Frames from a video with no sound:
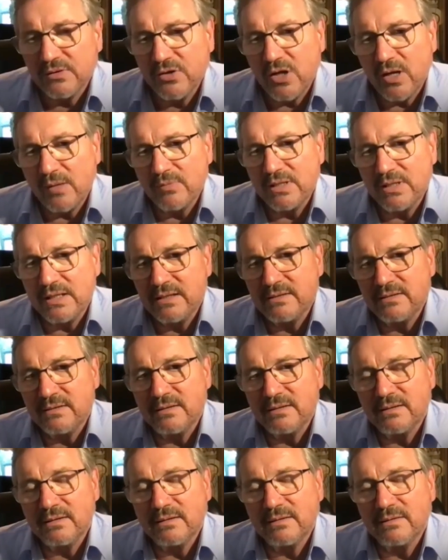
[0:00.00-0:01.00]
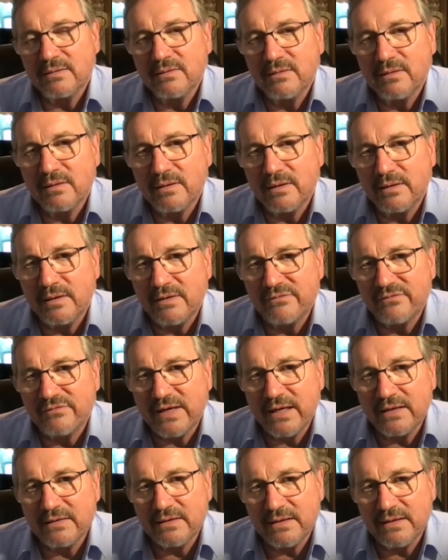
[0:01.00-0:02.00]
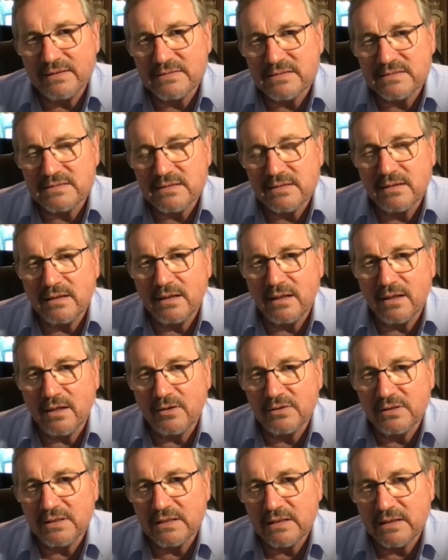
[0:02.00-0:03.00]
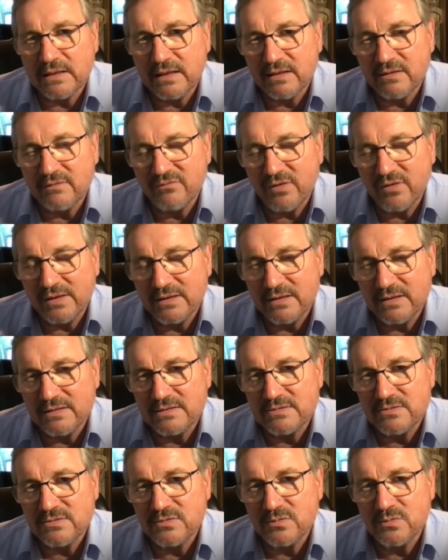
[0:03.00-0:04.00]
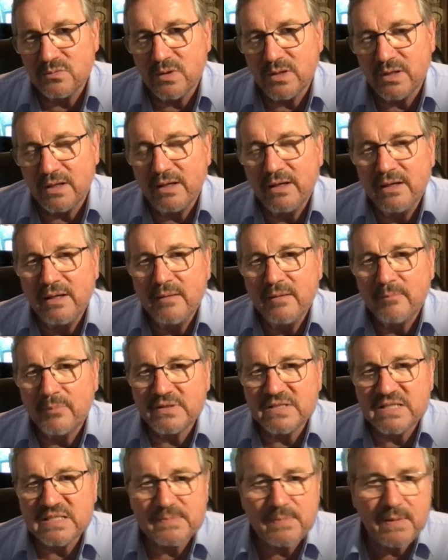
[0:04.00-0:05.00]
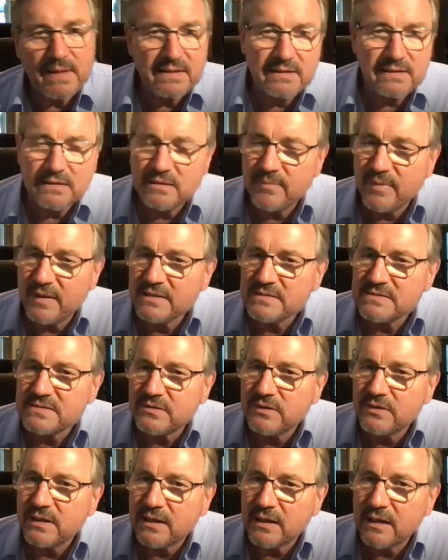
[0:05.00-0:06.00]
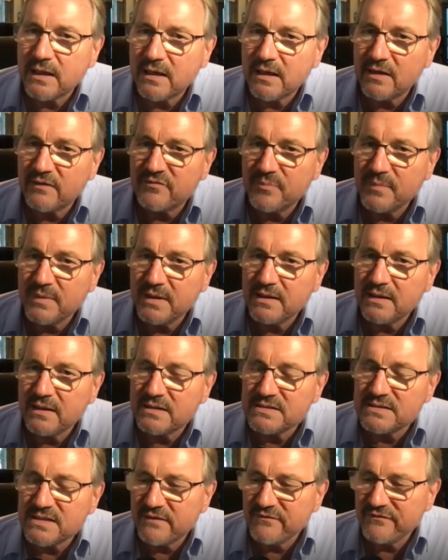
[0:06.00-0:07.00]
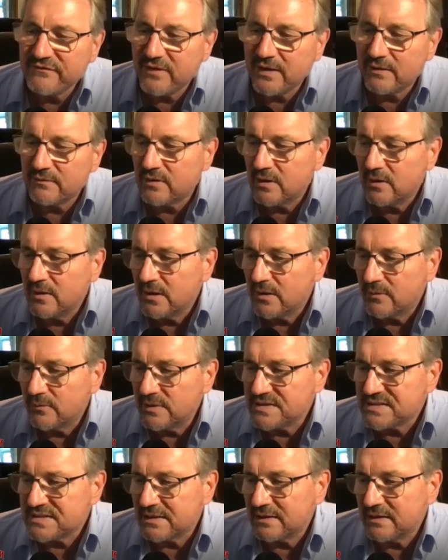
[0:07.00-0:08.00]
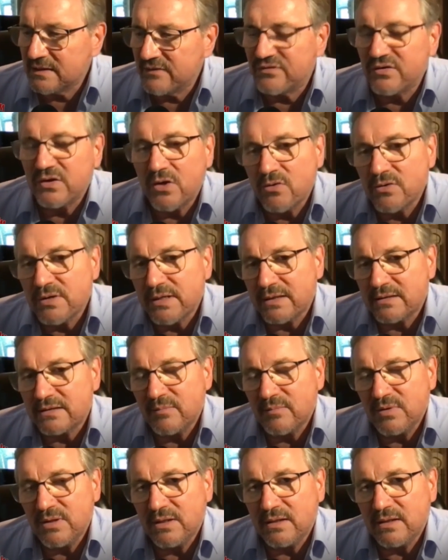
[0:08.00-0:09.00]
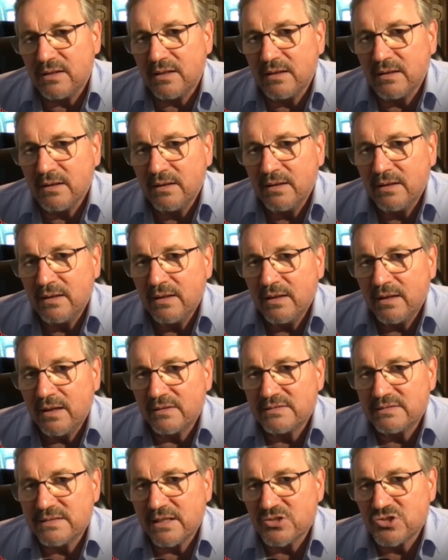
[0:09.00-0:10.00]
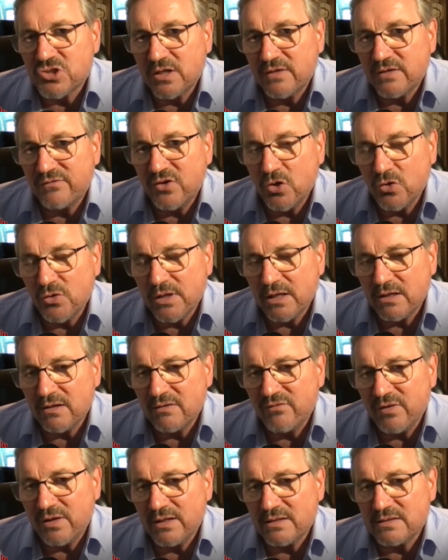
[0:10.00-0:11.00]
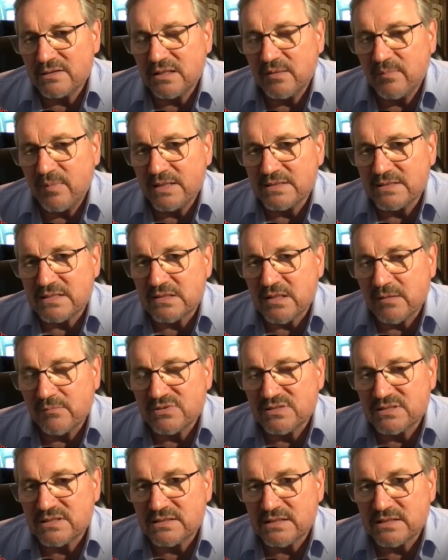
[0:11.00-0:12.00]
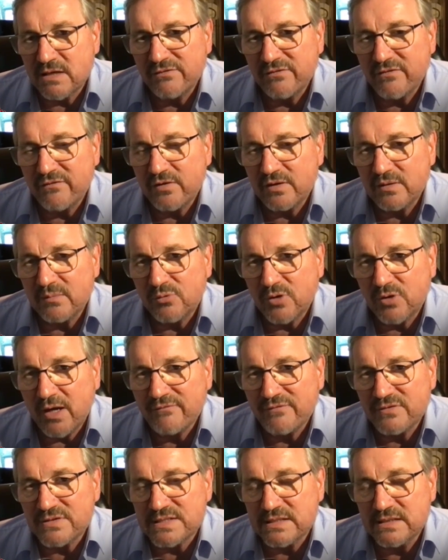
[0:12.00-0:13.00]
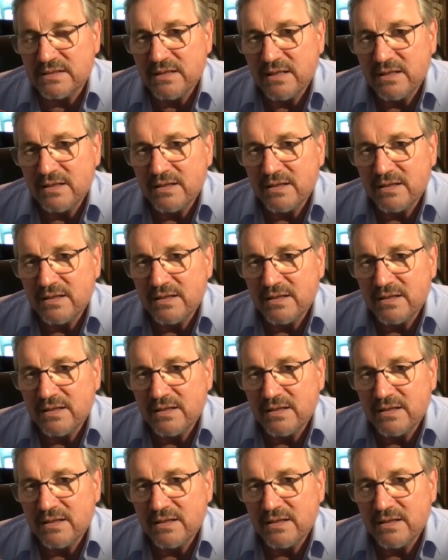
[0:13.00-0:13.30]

nominate enough candidates? Uh, are you going to get invited to uh, participate in the debates? Are you going to get enough media? As I found recently, if you don't get the media attention, if you don't get invited to debates, it's almost a self fulfilling prophecy